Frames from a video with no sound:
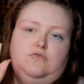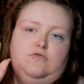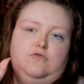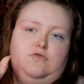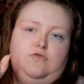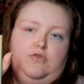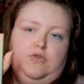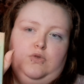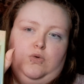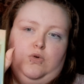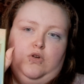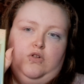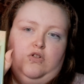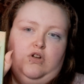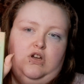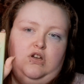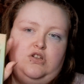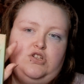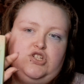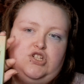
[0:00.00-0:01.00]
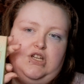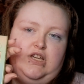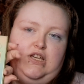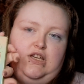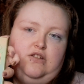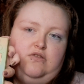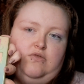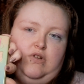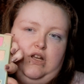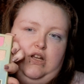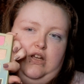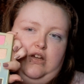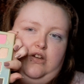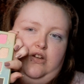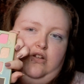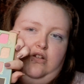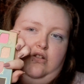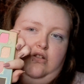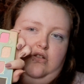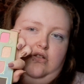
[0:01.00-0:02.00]
Flora shade right
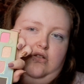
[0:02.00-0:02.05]
here,